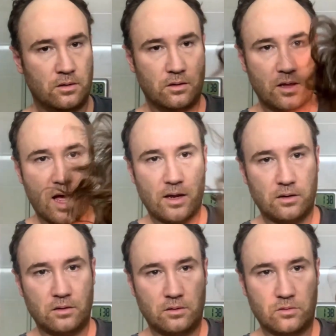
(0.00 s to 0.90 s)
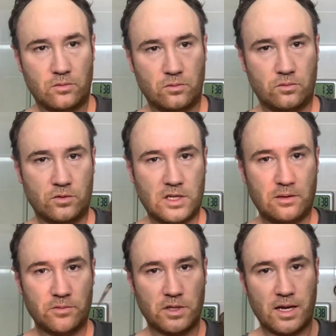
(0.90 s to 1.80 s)
that
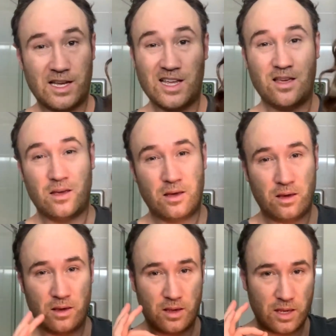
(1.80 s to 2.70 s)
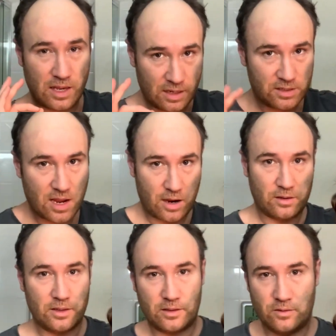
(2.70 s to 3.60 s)
seems like
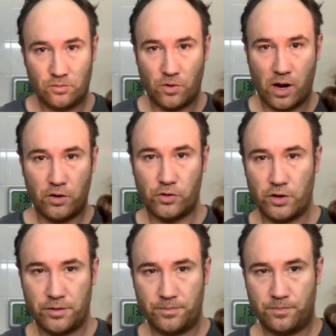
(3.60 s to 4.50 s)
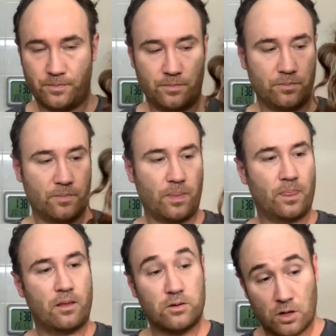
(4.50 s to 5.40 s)
exactly what I ordered.
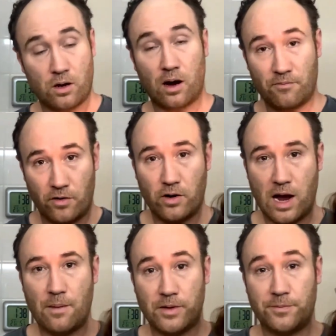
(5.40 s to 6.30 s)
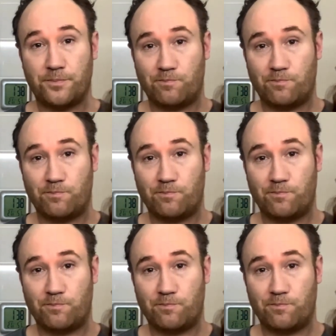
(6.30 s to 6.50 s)
So I'm very happy.